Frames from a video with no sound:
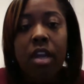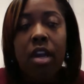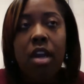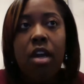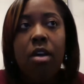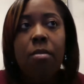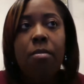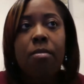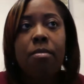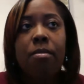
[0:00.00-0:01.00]

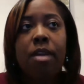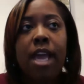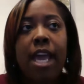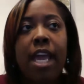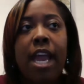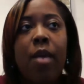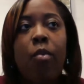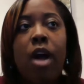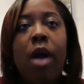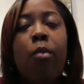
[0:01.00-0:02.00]
Um, and
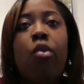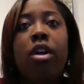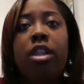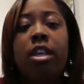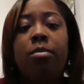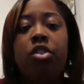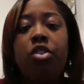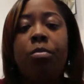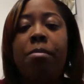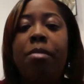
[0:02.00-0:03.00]
I want them to
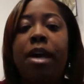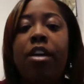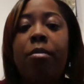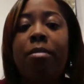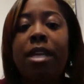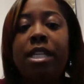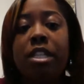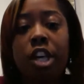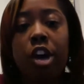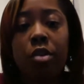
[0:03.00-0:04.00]
be better
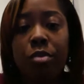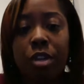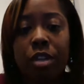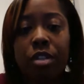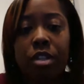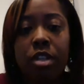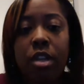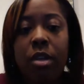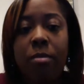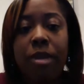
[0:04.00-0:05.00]
business owners
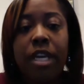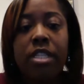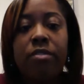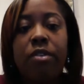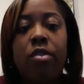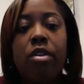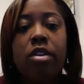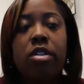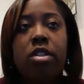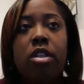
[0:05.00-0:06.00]
because, of
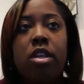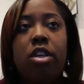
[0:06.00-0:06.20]
course,